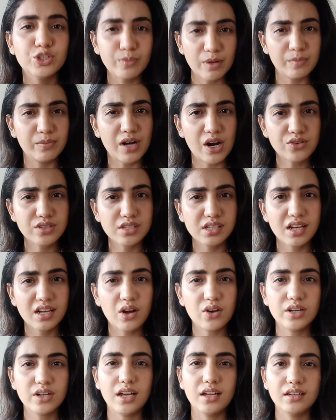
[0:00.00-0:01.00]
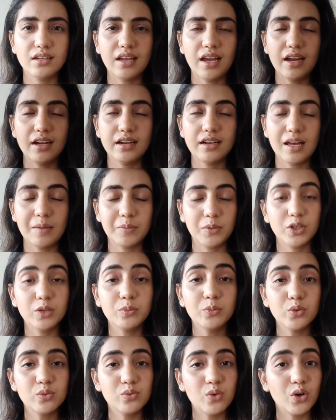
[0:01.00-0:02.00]
So my brows are now done and I'm gonna
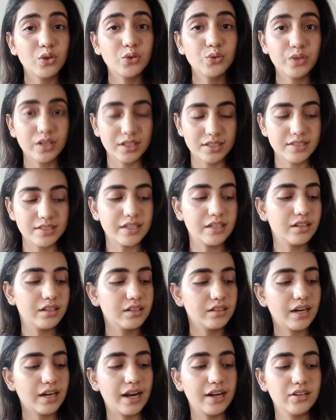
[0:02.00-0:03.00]
move on to concealer.